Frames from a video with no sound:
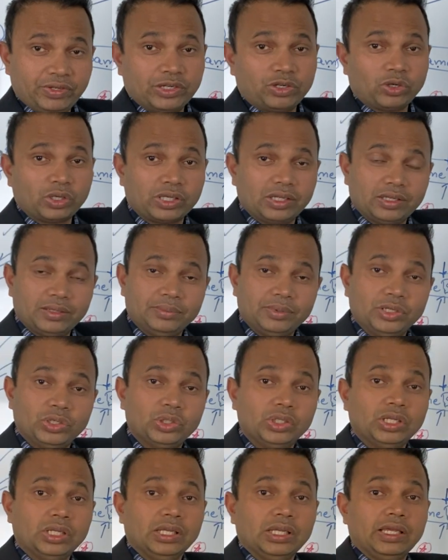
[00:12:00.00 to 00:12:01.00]
are talking about,
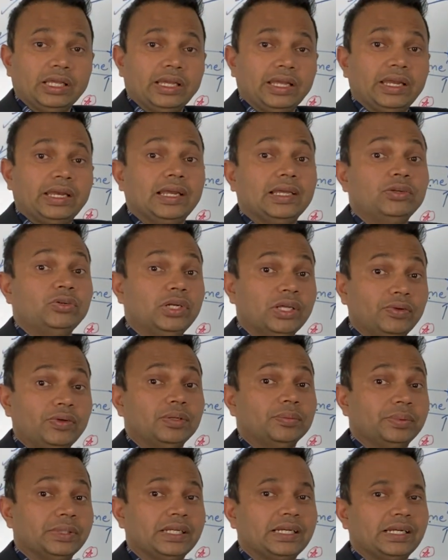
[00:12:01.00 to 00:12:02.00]
and are you
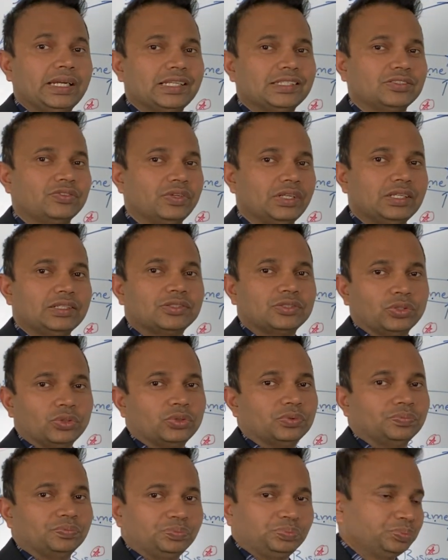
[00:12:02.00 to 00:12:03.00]
developing it as well? So
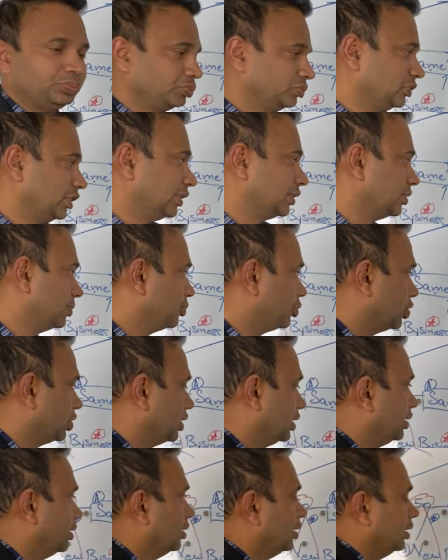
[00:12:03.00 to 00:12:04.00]
that's
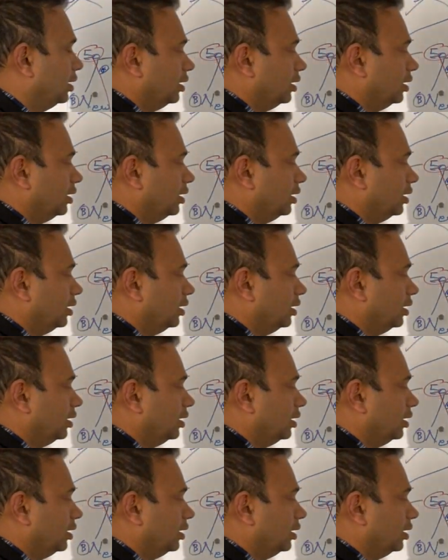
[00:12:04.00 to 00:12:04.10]
important.